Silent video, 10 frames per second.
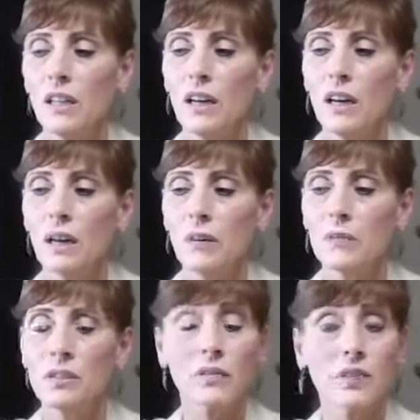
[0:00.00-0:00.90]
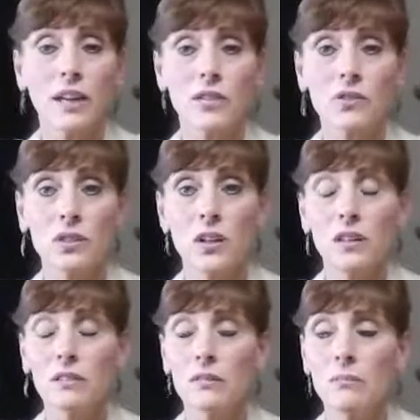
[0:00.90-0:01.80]
um, silver
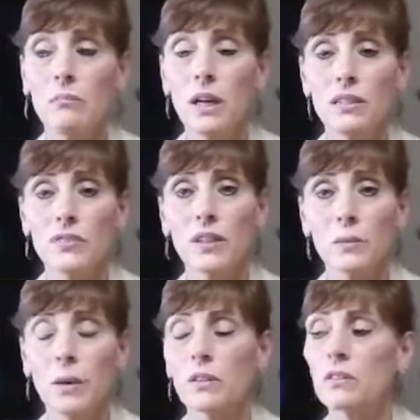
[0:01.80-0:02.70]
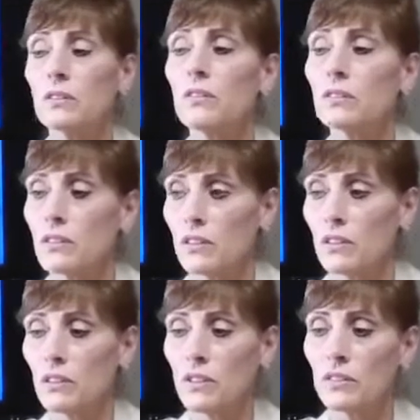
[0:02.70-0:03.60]
hydrosol, much finer particles than
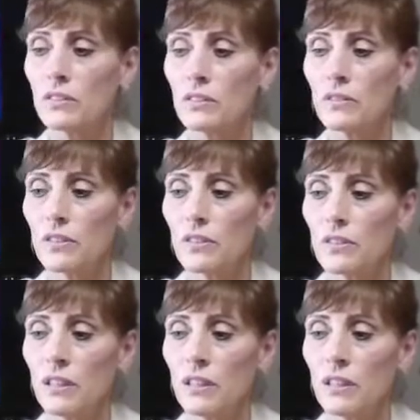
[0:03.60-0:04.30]
colloidal silver.